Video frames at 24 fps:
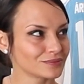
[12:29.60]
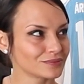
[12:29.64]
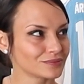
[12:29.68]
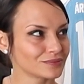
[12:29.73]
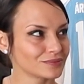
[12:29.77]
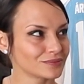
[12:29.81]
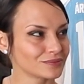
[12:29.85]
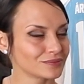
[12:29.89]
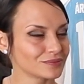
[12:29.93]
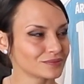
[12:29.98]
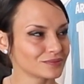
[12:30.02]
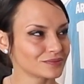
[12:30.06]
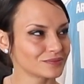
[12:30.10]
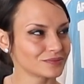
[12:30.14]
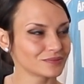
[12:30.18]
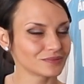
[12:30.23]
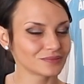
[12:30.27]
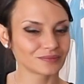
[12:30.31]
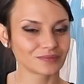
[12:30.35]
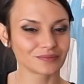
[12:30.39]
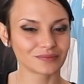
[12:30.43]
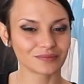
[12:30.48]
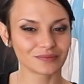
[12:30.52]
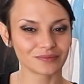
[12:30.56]

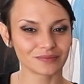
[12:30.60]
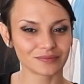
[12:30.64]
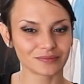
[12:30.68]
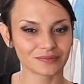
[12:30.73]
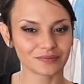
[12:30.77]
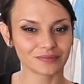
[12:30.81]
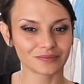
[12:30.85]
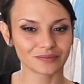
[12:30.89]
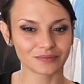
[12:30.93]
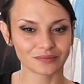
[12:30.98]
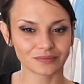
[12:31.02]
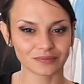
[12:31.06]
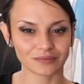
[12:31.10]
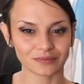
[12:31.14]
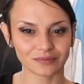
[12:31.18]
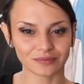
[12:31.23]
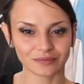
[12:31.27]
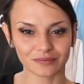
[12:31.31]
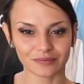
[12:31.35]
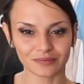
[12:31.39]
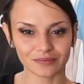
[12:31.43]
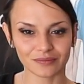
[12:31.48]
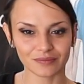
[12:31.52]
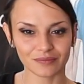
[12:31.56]

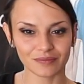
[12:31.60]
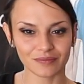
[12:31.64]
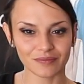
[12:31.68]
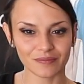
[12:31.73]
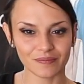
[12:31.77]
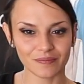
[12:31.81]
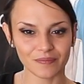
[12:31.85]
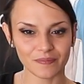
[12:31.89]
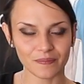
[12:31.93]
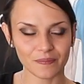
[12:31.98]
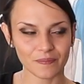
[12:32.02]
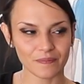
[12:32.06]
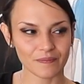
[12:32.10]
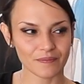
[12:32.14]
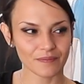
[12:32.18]
(silent)